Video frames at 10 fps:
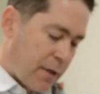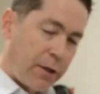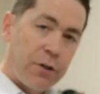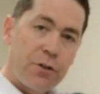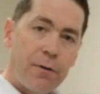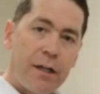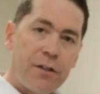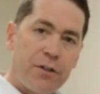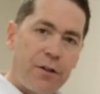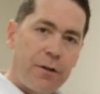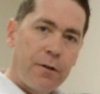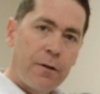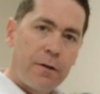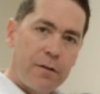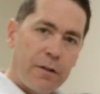goes around to
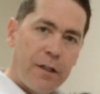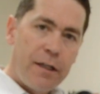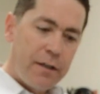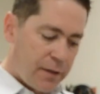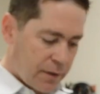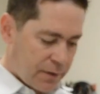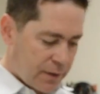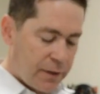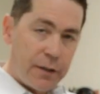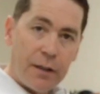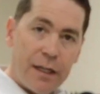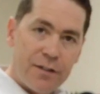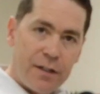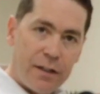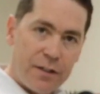secure the lid to the
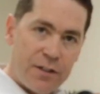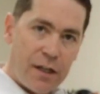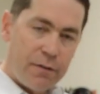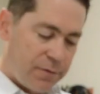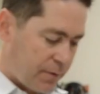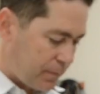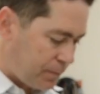glass cell itself.